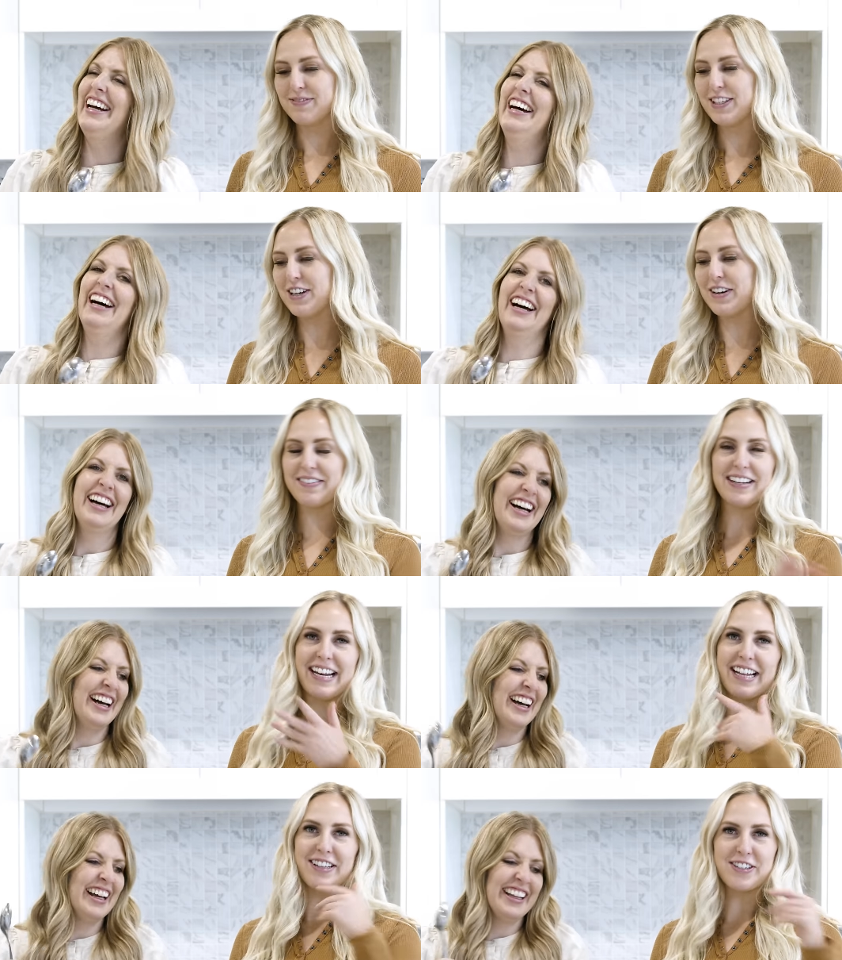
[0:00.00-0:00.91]
Speaker 1: you don't
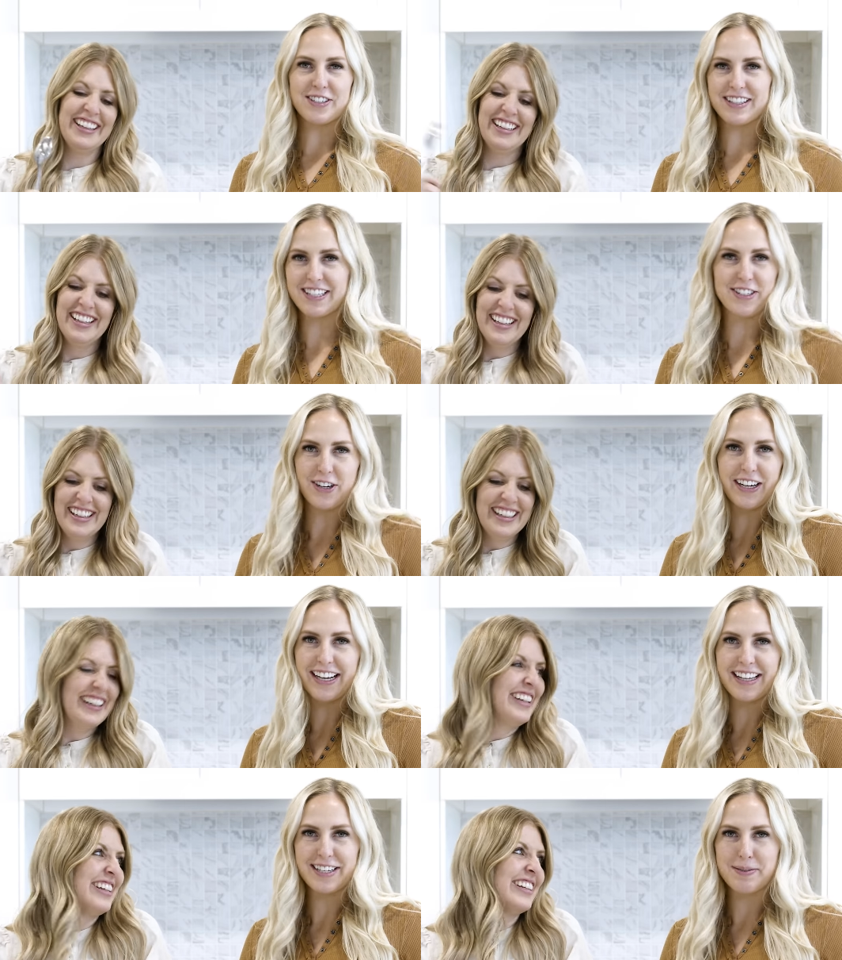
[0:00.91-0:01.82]
even need tur the
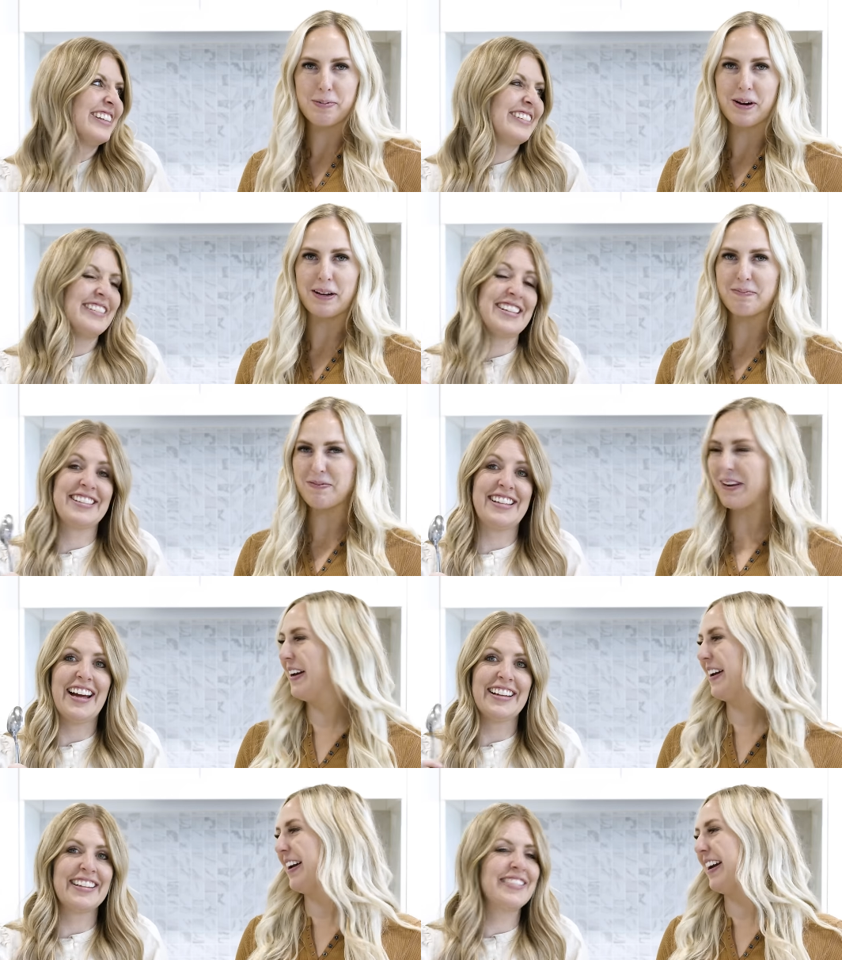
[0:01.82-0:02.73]
turkey at this point.
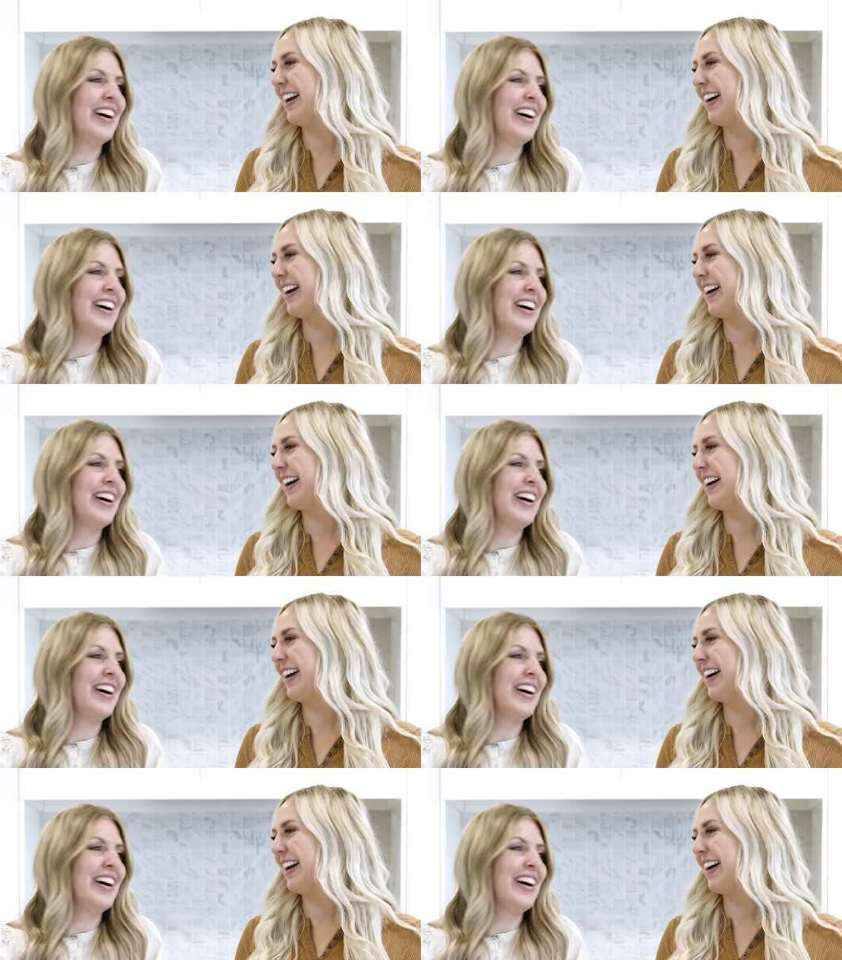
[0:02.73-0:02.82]
Exactly.